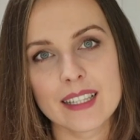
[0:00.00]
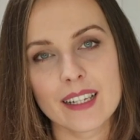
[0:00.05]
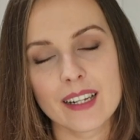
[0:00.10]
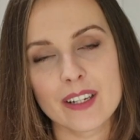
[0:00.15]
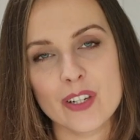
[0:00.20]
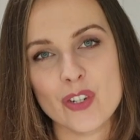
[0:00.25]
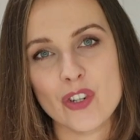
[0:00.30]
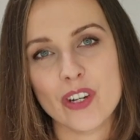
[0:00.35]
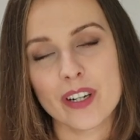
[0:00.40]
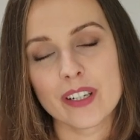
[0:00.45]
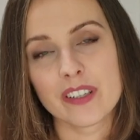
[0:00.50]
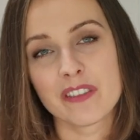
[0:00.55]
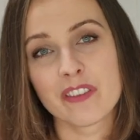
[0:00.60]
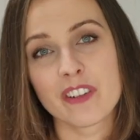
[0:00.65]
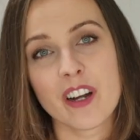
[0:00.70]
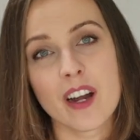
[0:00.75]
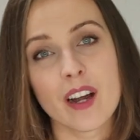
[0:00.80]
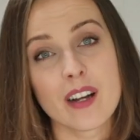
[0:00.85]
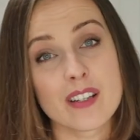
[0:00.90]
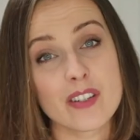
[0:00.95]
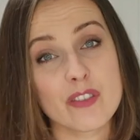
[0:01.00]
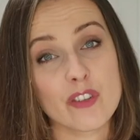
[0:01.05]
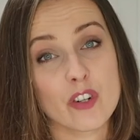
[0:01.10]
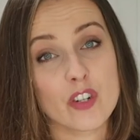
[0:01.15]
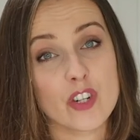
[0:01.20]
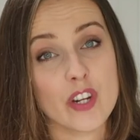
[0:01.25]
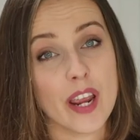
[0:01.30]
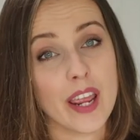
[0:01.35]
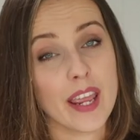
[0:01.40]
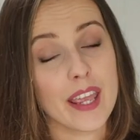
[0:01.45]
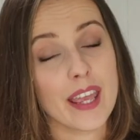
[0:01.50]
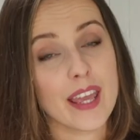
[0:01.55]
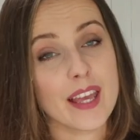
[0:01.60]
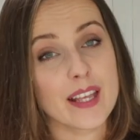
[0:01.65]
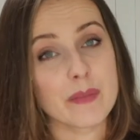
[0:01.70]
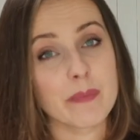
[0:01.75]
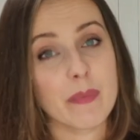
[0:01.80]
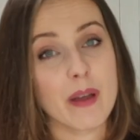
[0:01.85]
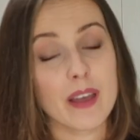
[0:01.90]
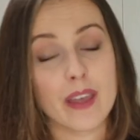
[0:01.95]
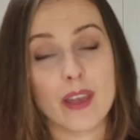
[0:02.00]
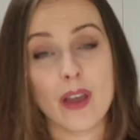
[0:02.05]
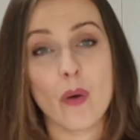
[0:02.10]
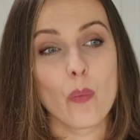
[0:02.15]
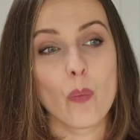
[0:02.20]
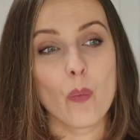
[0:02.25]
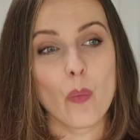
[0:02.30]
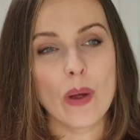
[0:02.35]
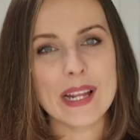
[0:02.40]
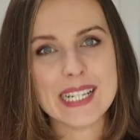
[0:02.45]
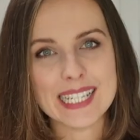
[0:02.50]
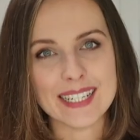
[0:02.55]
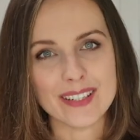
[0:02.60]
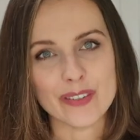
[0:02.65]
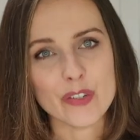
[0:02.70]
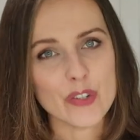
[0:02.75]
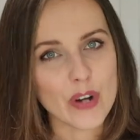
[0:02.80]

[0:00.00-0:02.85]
that I shared in regards to crochet is my wedding